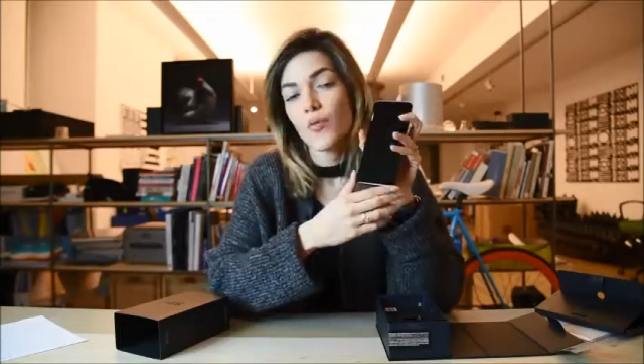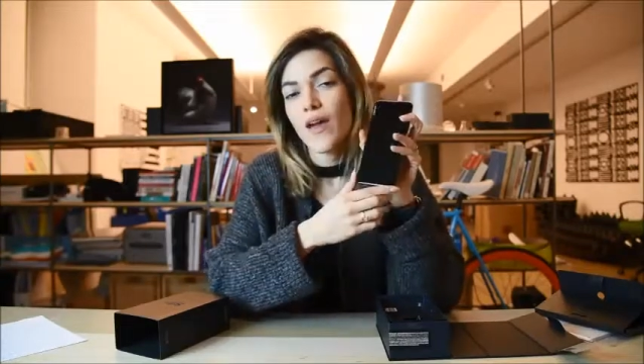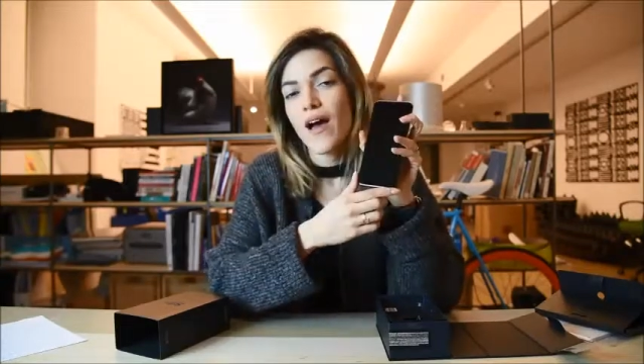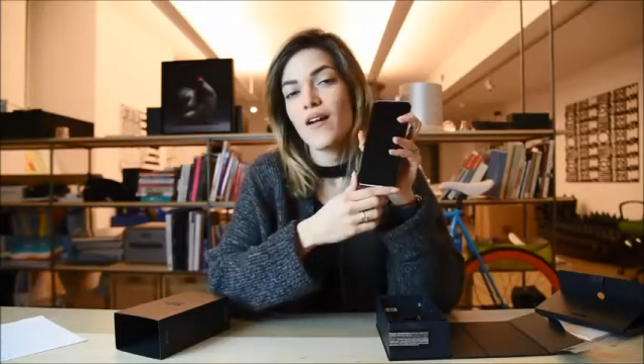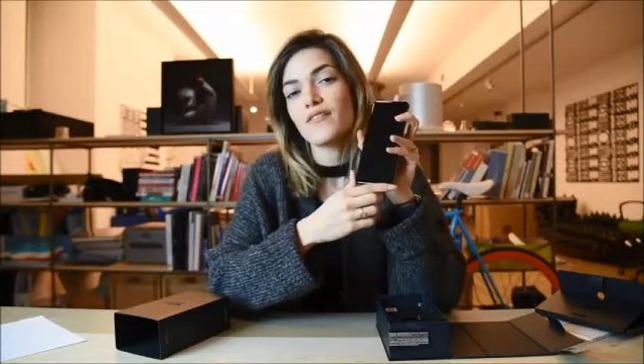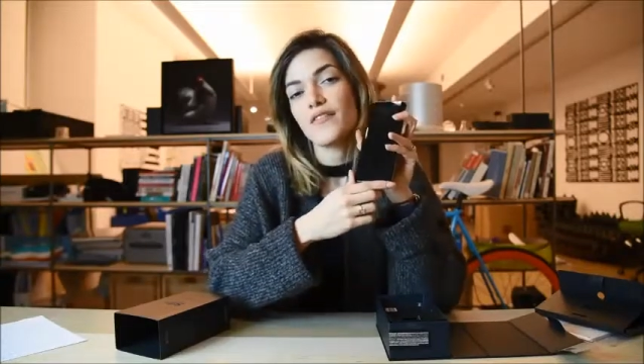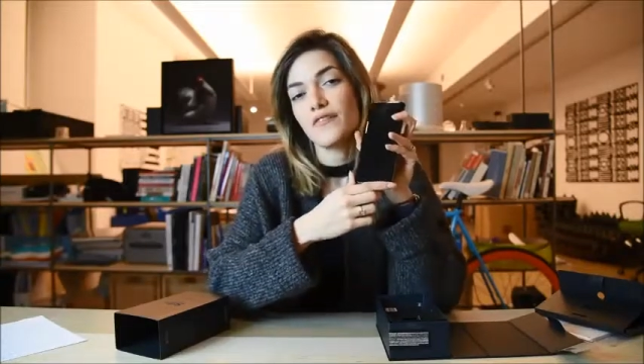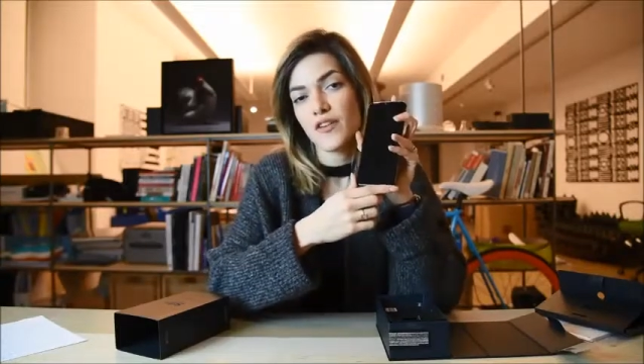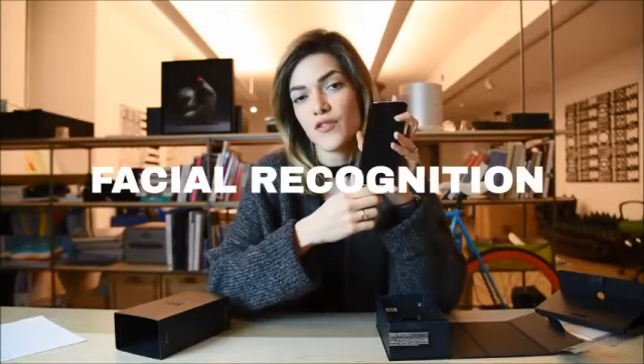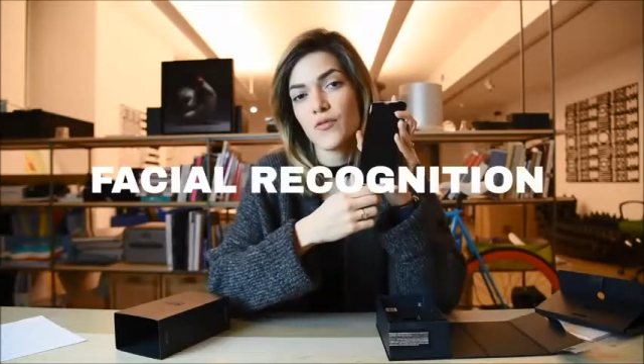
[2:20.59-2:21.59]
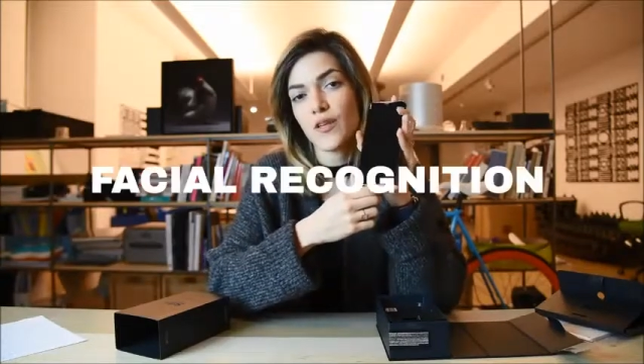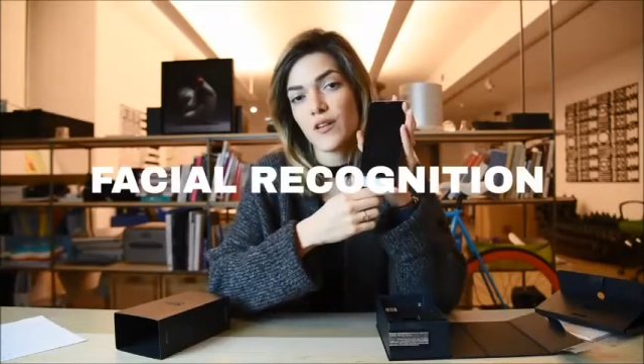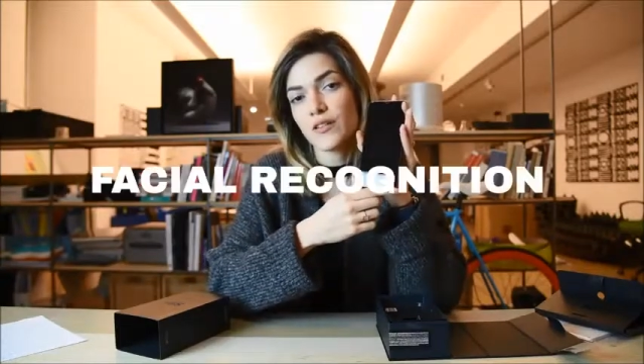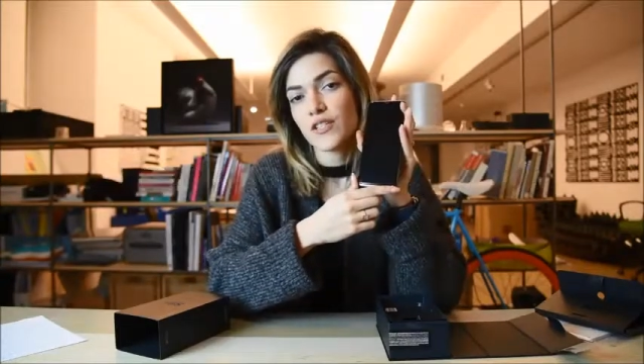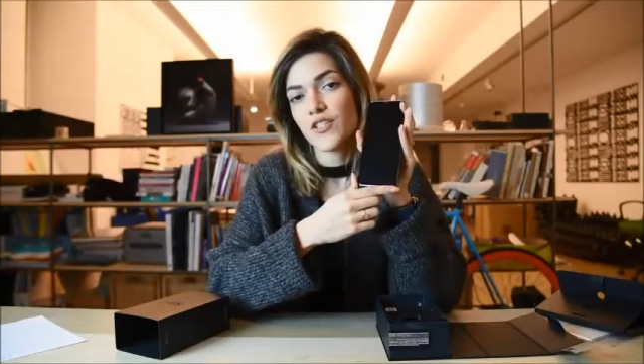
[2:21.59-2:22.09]
We have facial
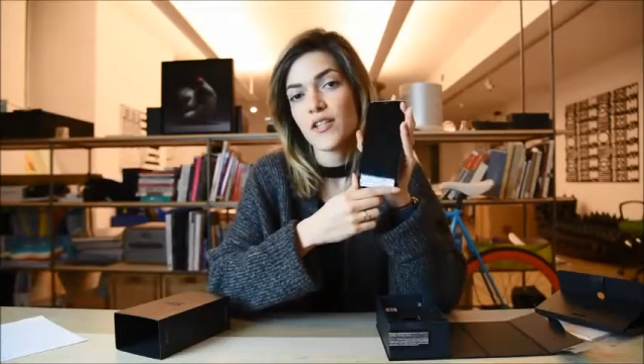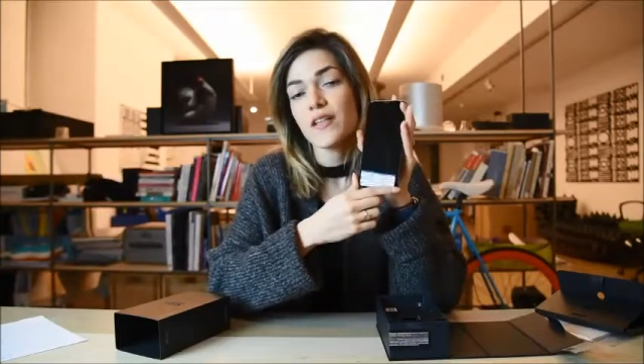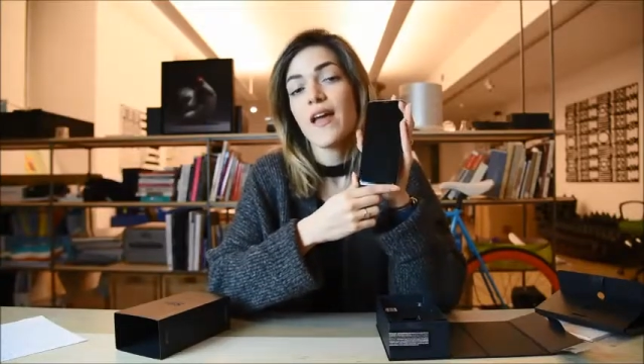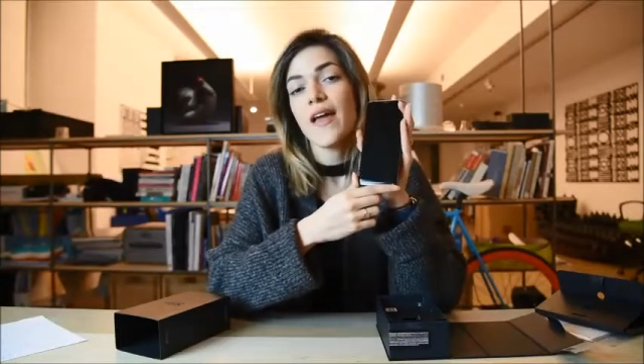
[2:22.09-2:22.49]
recognition